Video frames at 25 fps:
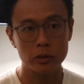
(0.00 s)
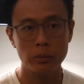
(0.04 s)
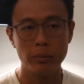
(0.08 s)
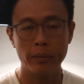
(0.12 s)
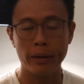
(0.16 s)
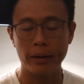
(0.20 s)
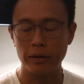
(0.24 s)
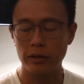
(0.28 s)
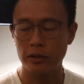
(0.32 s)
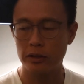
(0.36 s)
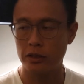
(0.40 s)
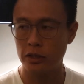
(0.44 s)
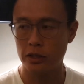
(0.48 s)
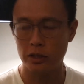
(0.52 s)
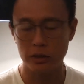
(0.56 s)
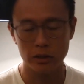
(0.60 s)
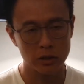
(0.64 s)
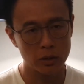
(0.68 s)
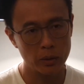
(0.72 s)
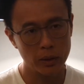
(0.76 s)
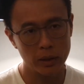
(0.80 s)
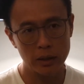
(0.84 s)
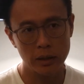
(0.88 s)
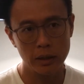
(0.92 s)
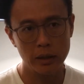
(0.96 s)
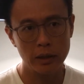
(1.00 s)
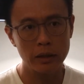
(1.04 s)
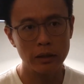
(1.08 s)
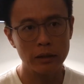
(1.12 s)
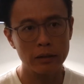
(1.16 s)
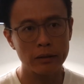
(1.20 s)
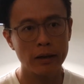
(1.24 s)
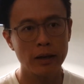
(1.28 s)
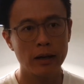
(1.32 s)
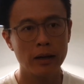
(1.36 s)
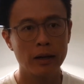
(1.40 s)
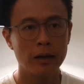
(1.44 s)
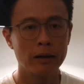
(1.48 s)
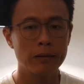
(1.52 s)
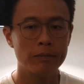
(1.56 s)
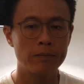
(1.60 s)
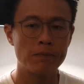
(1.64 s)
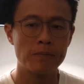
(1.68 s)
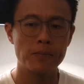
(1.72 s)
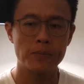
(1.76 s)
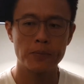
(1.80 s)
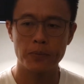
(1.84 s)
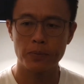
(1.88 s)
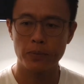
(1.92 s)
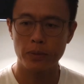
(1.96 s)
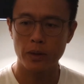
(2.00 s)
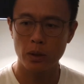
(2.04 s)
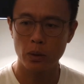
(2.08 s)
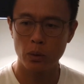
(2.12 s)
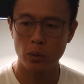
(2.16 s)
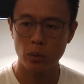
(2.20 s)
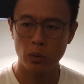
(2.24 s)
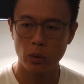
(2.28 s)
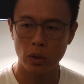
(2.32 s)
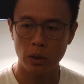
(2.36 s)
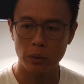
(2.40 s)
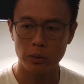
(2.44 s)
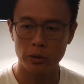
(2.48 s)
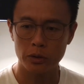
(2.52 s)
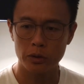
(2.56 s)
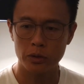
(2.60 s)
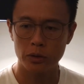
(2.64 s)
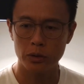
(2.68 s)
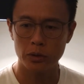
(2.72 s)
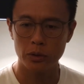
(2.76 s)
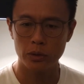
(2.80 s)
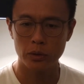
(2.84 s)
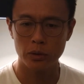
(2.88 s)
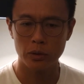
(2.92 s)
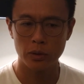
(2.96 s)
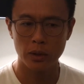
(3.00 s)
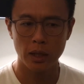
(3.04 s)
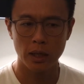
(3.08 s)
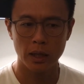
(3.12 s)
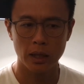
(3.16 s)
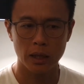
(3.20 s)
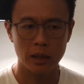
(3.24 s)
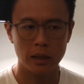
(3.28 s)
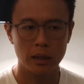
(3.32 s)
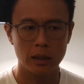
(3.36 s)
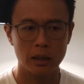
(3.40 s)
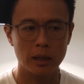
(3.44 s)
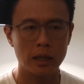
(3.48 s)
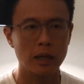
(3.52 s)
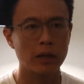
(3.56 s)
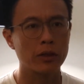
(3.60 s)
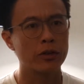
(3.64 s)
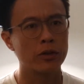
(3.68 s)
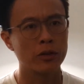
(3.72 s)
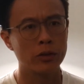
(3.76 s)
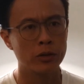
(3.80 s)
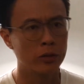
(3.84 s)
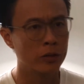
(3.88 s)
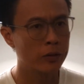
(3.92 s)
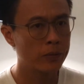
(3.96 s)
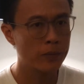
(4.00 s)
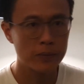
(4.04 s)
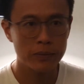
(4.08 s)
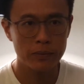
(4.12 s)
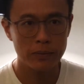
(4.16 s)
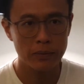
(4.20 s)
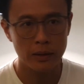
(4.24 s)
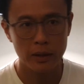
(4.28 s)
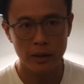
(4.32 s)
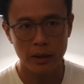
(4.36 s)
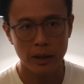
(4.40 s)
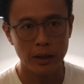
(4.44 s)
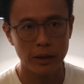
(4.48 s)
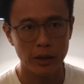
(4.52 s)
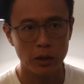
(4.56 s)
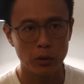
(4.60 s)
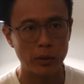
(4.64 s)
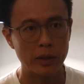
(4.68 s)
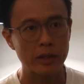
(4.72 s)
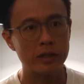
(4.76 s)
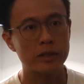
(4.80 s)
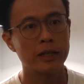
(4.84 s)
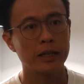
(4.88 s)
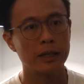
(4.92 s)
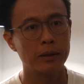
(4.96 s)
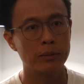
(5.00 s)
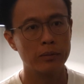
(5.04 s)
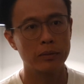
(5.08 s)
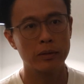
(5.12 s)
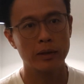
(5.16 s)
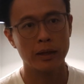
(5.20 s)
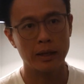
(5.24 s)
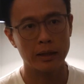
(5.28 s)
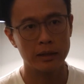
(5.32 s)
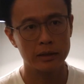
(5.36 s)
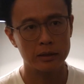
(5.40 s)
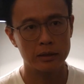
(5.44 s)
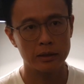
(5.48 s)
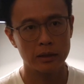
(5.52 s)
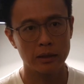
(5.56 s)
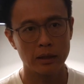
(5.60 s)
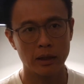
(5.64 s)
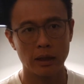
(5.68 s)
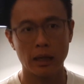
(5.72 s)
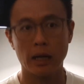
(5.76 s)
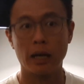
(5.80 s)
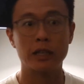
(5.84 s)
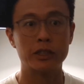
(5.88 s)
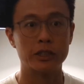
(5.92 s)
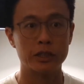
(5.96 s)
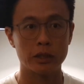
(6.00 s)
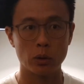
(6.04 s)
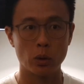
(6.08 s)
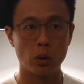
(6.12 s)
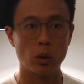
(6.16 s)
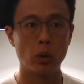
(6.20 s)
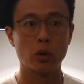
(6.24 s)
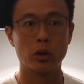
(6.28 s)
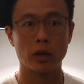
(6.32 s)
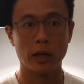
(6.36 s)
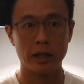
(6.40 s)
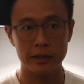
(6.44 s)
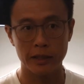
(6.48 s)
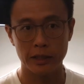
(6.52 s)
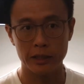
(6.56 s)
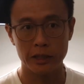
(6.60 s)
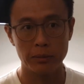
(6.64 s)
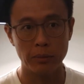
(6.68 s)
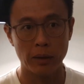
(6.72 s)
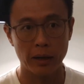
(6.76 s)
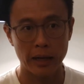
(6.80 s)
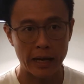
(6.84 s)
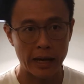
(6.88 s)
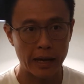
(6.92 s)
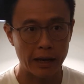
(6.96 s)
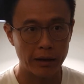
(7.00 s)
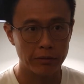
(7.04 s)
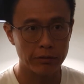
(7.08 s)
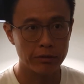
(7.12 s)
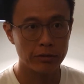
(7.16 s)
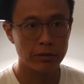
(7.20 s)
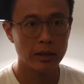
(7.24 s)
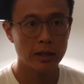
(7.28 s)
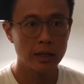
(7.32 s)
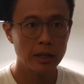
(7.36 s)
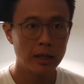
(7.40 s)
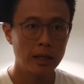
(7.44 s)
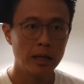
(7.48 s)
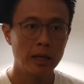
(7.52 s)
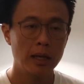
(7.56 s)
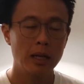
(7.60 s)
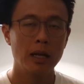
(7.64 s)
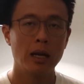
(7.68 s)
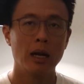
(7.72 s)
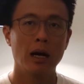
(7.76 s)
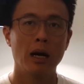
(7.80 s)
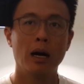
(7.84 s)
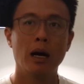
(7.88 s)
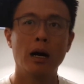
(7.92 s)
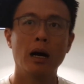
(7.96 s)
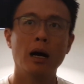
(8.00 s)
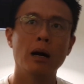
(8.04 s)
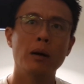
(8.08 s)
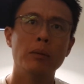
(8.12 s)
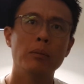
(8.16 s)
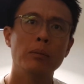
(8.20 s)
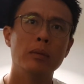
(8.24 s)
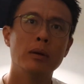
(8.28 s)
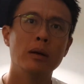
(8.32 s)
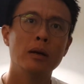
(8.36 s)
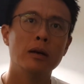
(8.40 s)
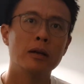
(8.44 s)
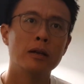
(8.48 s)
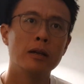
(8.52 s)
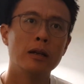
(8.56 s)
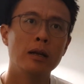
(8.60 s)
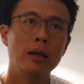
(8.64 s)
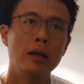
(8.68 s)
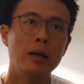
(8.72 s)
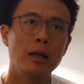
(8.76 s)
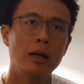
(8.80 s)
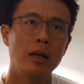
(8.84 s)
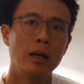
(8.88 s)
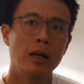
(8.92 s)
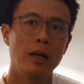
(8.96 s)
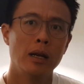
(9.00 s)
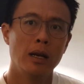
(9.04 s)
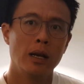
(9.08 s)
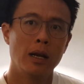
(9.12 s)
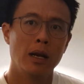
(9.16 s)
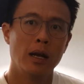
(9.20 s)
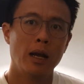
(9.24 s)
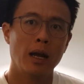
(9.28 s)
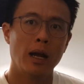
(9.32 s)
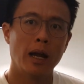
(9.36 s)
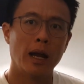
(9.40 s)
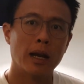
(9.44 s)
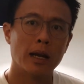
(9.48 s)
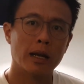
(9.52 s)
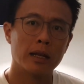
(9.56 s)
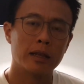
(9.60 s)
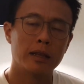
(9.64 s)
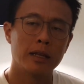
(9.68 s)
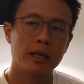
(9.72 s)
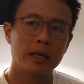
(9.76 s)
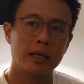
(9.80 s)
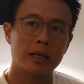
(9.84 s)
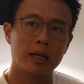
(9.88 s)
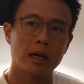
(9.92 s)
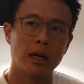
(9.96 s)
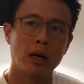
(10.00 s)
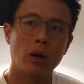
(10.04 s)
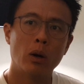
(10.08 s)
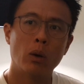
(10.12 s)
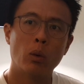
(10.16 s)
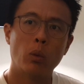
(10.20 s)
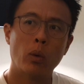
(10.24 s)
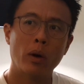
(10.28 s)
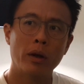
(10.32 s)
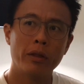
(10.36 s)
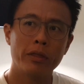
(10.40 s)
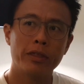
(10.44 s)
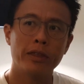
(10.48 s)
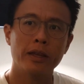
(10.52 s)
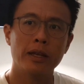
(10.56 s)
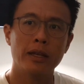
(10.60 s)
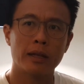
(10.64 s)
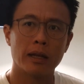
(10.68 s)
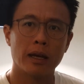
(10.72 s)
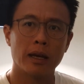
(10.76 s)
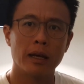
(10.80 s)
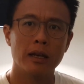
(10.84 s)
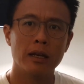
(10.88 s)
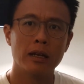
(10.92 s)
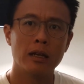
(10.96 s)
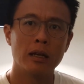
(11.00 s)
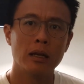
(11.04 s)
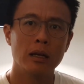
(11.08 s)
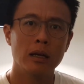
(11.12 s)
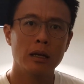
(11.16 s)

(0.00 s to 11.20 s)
to make decisions quickly. We're able to cut through any red tape that a larger organization might have. And I think one thing that